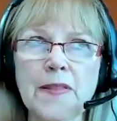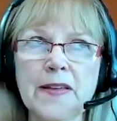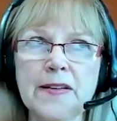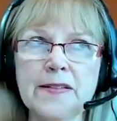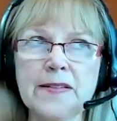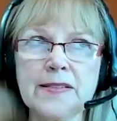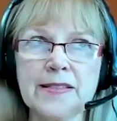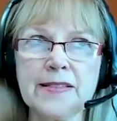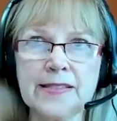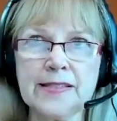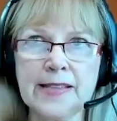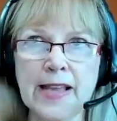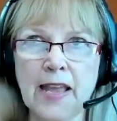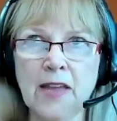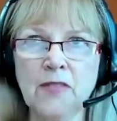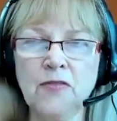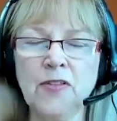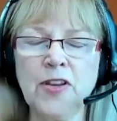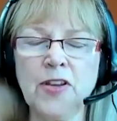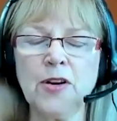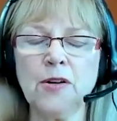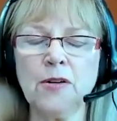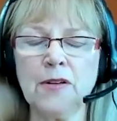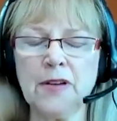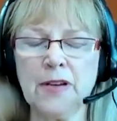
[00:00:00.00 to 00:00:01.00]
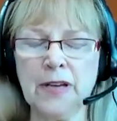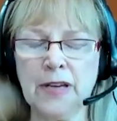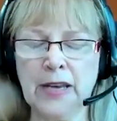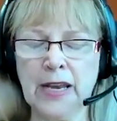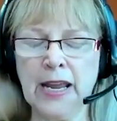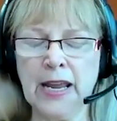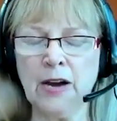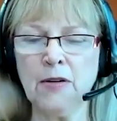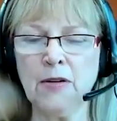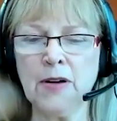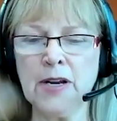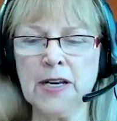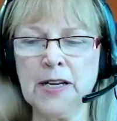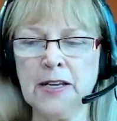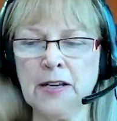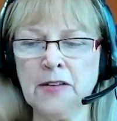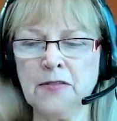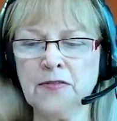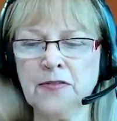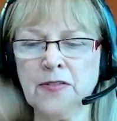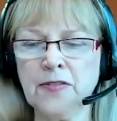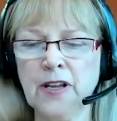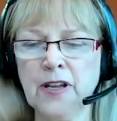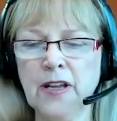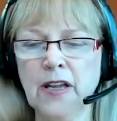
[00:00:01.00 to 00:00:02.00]
or the savior
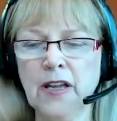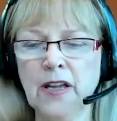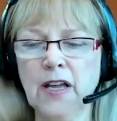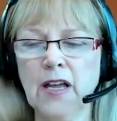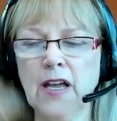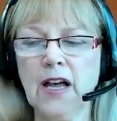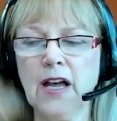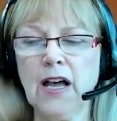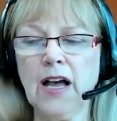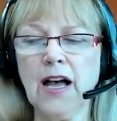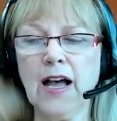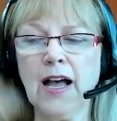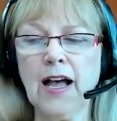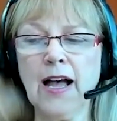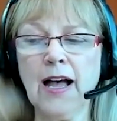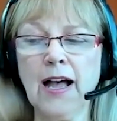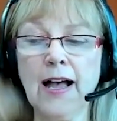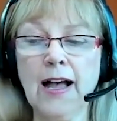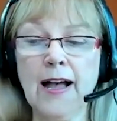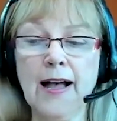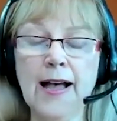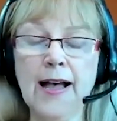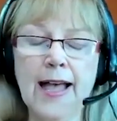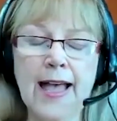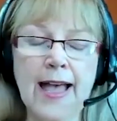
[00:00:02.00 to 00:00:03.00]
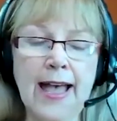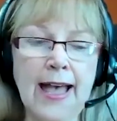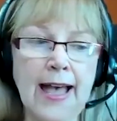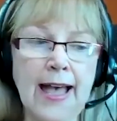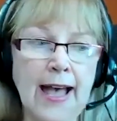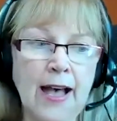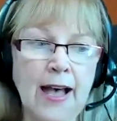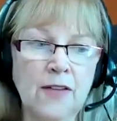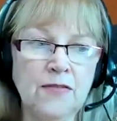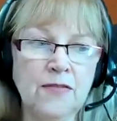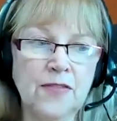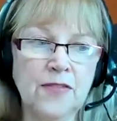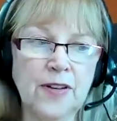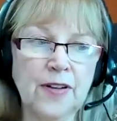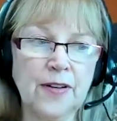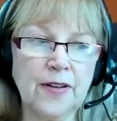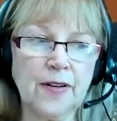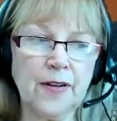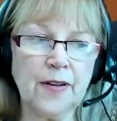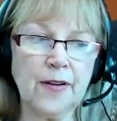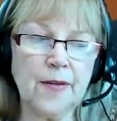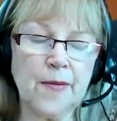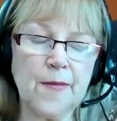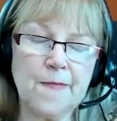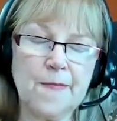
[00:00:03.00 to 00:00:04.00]
narrative, have
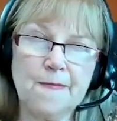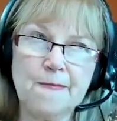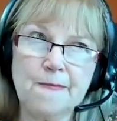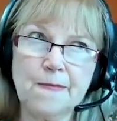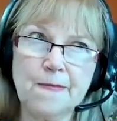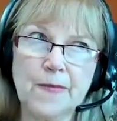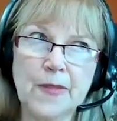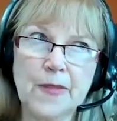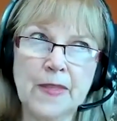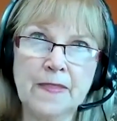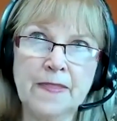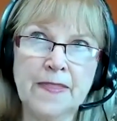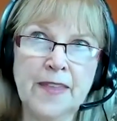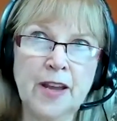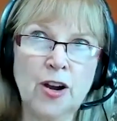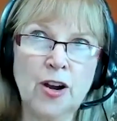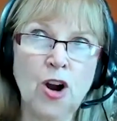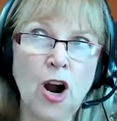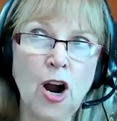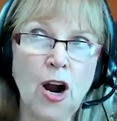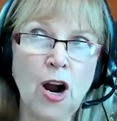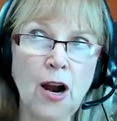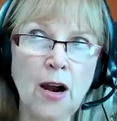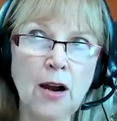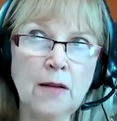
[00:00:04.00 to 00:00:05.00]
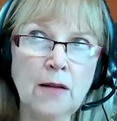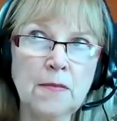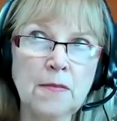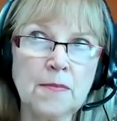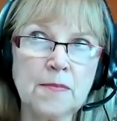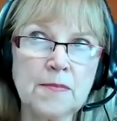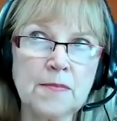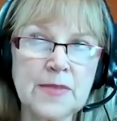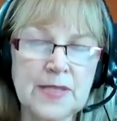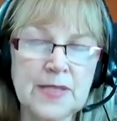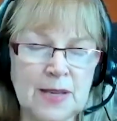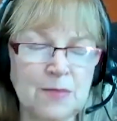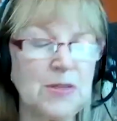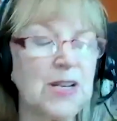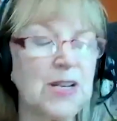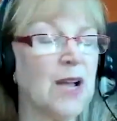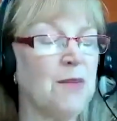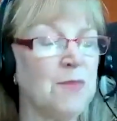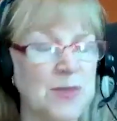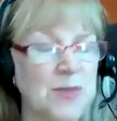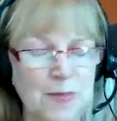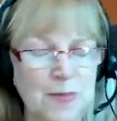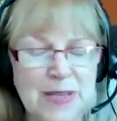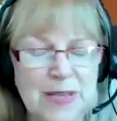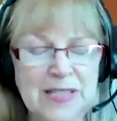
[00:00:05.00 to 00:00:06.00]
there are
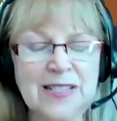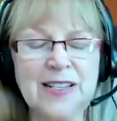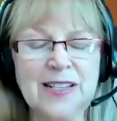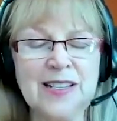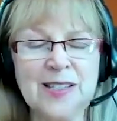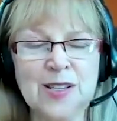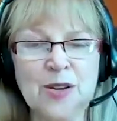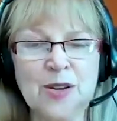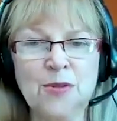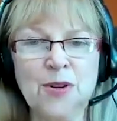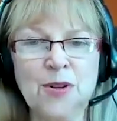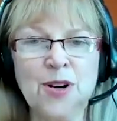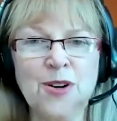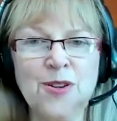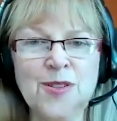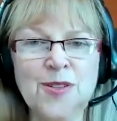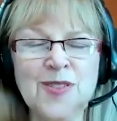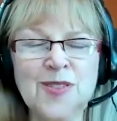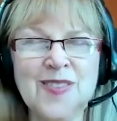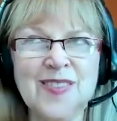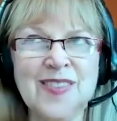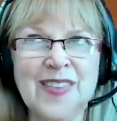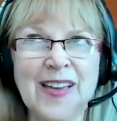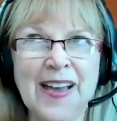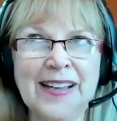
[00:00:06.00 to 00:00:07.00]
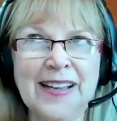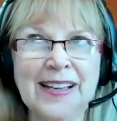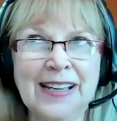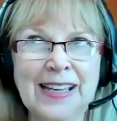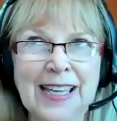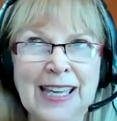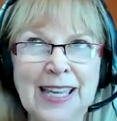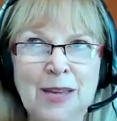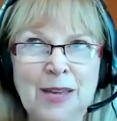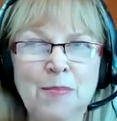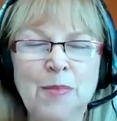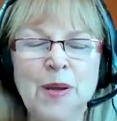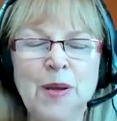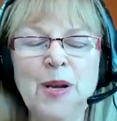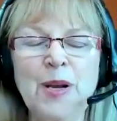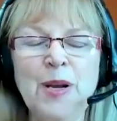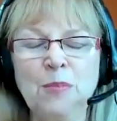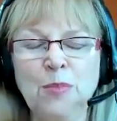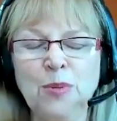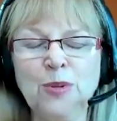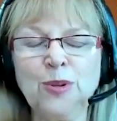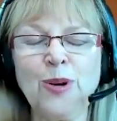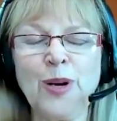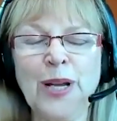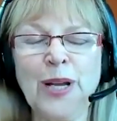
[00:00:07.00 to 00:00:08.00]
sometimes business owners that keep an
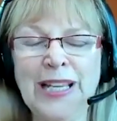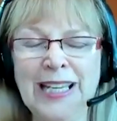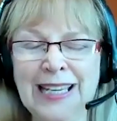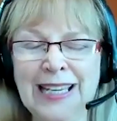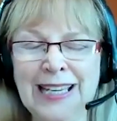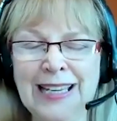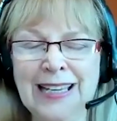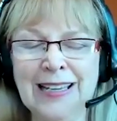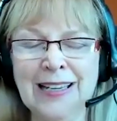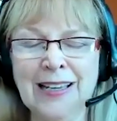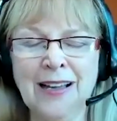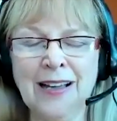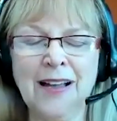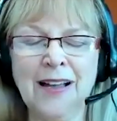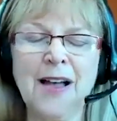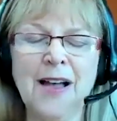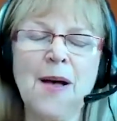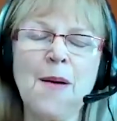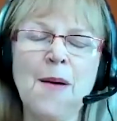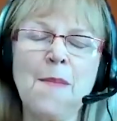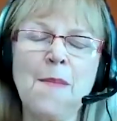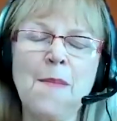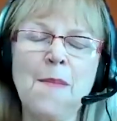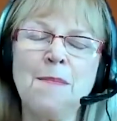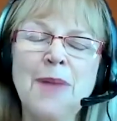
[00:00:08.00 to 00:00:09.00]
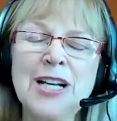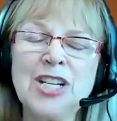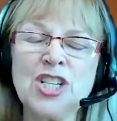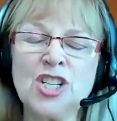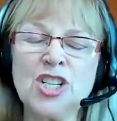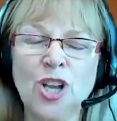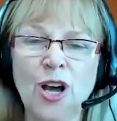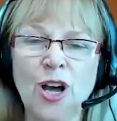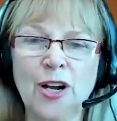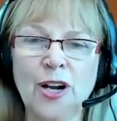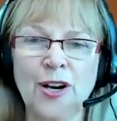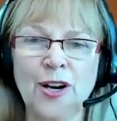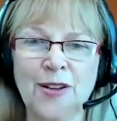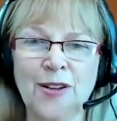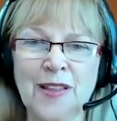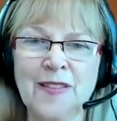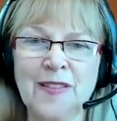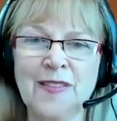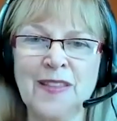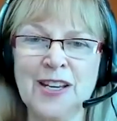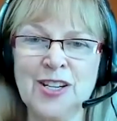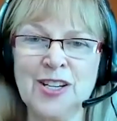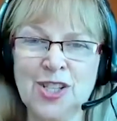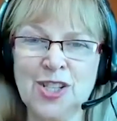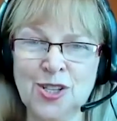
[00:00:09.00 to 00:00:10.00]
employee much longer
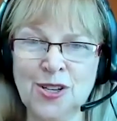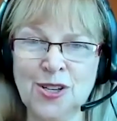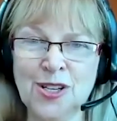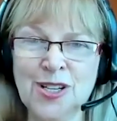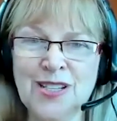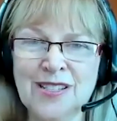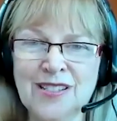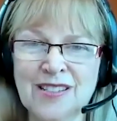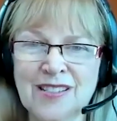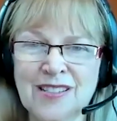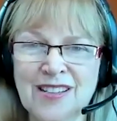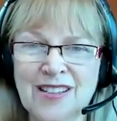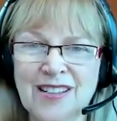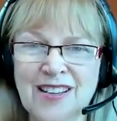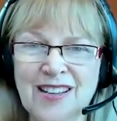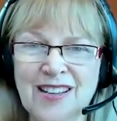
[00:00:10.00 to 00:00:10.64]
than they should,